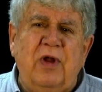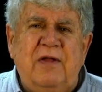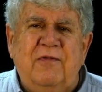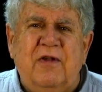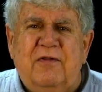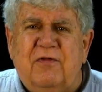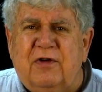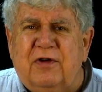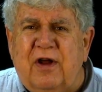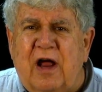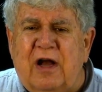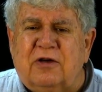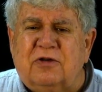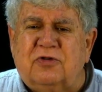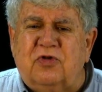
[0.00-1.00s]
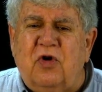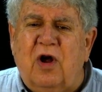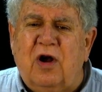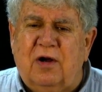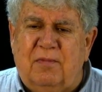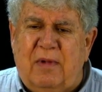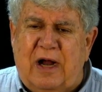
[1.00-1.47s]
They've even got
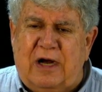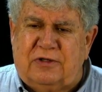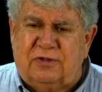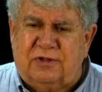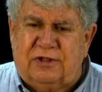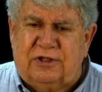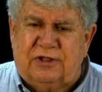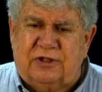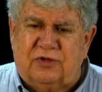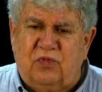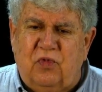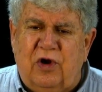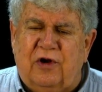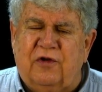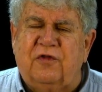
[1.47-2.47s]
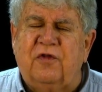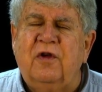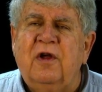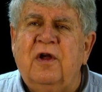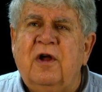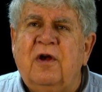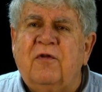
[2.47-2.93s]
truck mattresses as well as
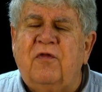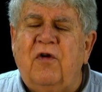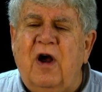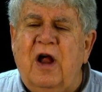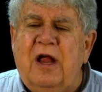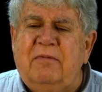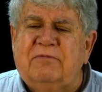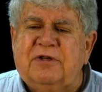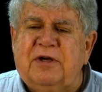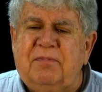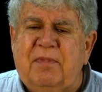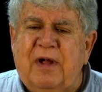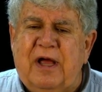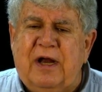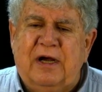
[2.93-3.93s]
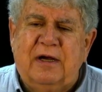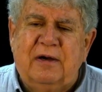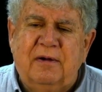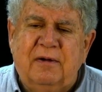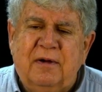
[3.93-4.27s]
frames and bedding.